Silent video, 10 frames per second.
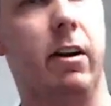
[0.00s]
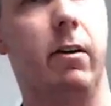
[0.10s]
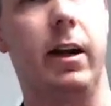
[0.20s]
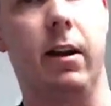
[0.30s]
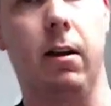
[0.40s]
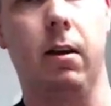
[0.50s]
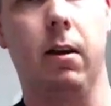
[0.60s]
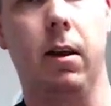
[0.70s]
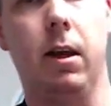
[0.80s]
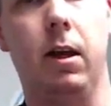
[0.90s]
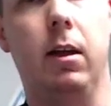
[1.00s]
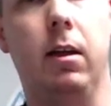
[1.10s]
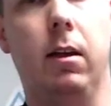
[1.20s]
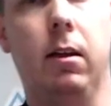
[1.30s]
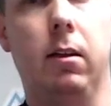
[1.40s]
right?
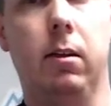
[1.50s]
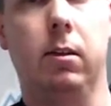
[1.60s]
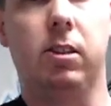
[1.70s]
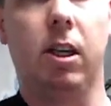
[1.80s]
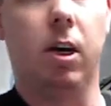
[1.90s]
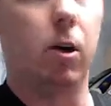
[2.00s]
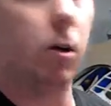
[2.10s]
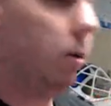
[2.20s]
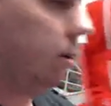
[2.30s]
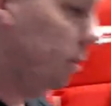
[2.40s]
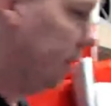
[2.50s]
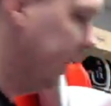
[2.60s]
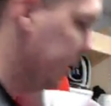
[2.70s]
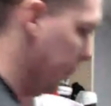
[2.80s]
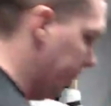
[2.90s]
So let's
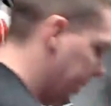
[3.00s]
compare.